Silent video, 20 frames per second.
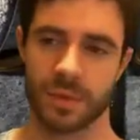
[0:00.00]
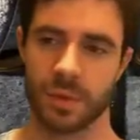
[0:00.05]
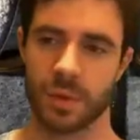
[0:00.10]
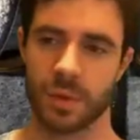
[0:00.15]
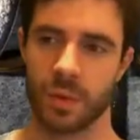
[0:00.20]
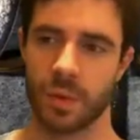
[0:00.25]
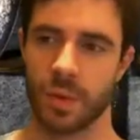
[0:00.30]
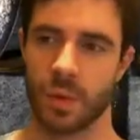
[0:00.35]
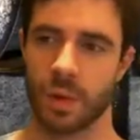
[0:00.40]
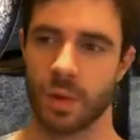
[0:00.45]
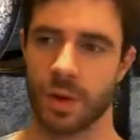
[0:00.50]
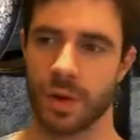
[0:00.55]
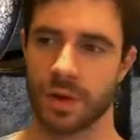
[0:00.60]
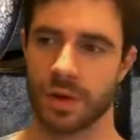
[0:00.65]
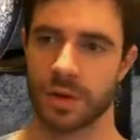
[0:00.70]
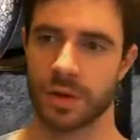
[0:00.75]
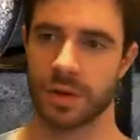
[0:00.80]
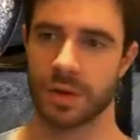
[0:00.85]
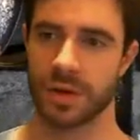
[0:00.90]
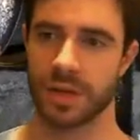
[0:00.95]
Or I
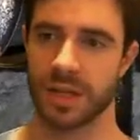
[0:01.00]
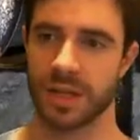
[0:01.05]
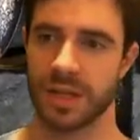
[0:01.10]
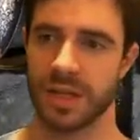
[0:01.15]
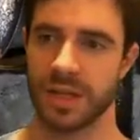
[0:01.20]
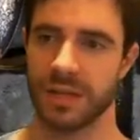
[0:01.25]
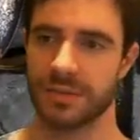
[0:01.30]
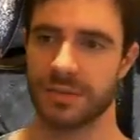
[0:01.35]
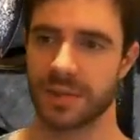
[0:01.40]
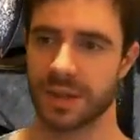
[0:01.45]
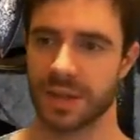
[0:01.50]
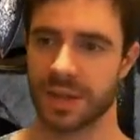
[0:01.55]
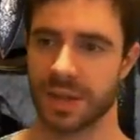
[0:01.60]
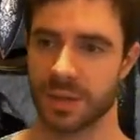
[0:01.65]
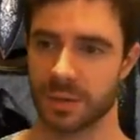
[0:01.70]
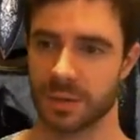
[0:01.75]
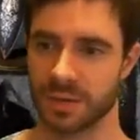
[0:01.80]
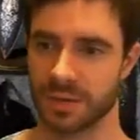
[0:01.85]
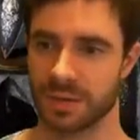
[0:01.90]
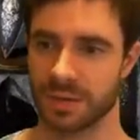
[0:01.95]
could leave the
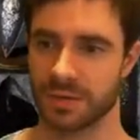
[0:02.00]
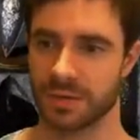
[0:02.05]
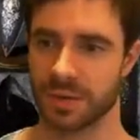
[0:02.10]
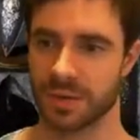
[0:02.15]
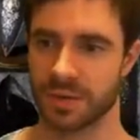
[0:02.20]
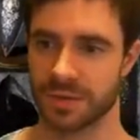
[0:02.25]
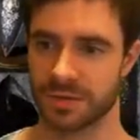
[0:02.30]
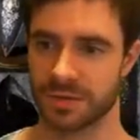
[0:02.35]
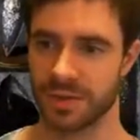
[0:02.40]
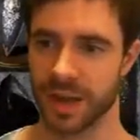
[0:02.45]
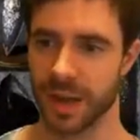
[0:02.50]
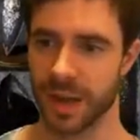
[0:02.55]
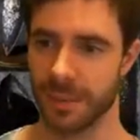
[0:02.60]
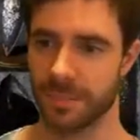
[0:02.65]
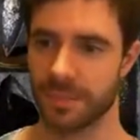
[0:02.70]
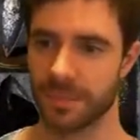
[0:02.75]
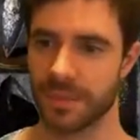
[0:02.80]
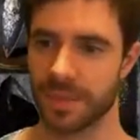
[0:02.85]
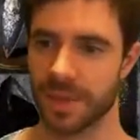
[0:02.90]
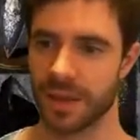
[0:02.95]
Kiln of the First
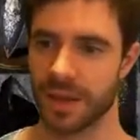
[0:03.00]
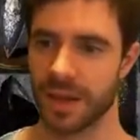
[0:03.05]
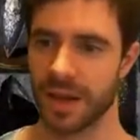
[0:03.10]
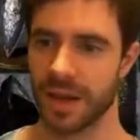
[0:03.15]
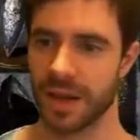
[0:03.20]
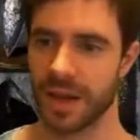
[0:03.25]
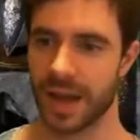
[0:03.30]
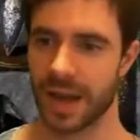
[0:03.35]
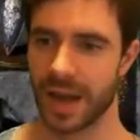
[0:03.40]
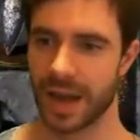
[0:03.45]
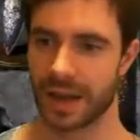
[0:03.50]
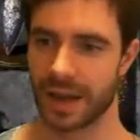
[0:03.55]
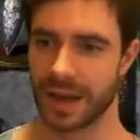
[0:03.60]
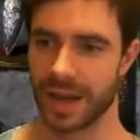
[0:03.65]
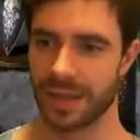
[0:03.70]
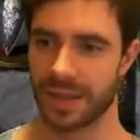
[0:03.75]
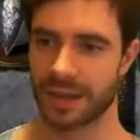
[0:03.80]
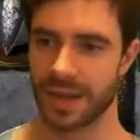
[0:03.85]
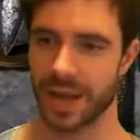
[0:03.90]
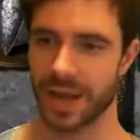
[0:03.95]
Flame and
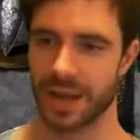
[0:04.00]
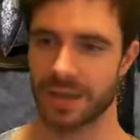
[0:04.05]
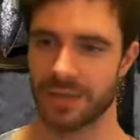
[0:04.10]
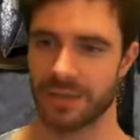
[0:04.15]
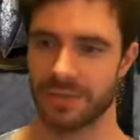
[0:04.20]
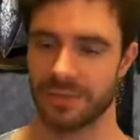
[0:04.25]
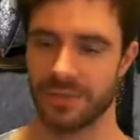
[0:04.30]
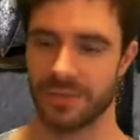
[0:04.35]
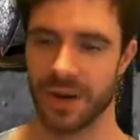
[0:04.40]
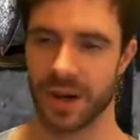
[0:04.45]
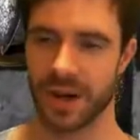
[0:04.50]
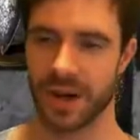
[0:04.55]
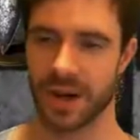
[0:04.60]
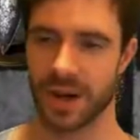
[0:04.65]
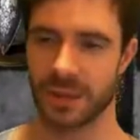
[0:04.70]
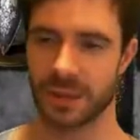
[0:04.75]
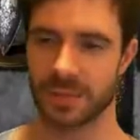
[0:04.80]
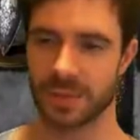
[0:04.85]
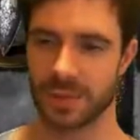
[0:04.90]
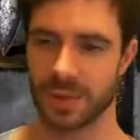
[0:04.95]
let the Age of Fire
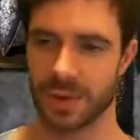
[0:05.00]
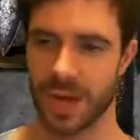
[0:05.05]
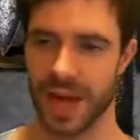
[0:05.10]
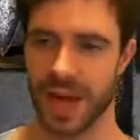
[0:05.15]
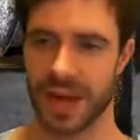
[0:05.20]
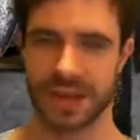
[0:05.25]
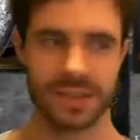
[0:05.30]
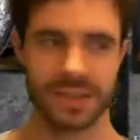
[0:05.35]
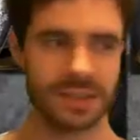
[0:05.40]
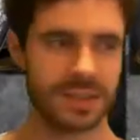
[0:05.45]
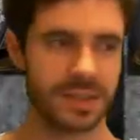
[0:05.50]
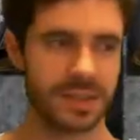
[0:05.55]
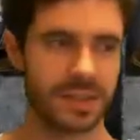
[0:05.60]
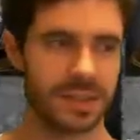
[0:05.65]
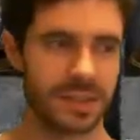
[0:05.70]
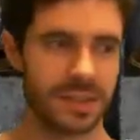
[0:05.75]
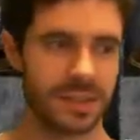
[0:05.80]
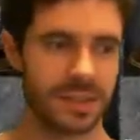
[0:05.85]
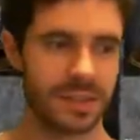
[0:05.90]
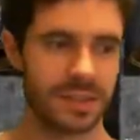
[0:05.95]
come to an end
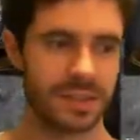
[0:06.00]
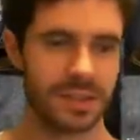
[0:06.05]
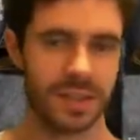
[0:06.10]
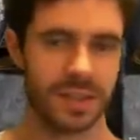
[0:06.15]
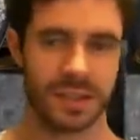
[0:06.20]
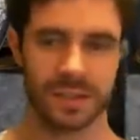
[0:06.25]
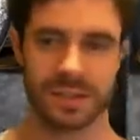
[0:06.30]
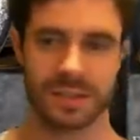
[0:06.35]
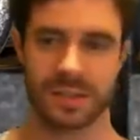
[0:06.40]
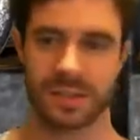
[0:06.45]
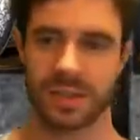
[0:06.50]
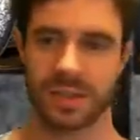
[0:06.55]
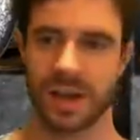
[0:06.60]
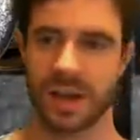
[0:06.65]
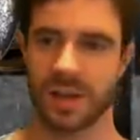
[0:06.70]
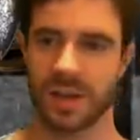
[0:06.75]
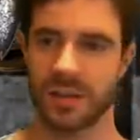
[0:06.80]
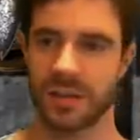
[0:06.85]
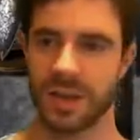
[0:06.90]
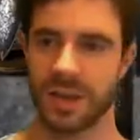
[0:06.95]
and
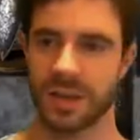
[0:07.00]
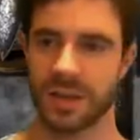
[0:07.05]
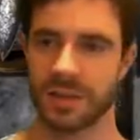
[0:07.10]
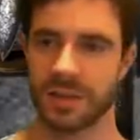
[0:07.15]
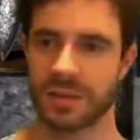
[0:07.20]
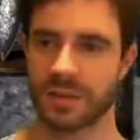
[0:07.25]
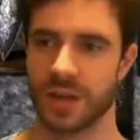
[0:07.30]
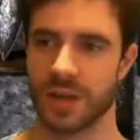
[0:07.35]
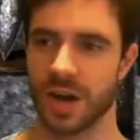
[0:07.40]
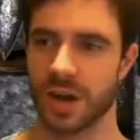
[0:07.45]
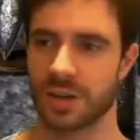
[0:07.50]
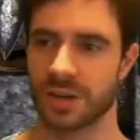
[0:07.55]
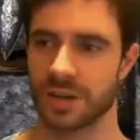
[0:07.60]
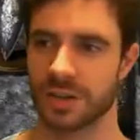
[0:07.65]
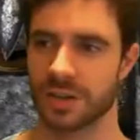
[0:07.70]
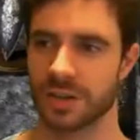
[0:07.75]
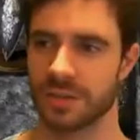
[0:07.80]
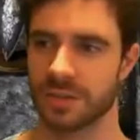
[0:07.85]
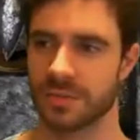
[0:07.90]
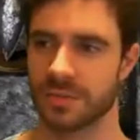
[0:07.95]
start the Age of Darkness.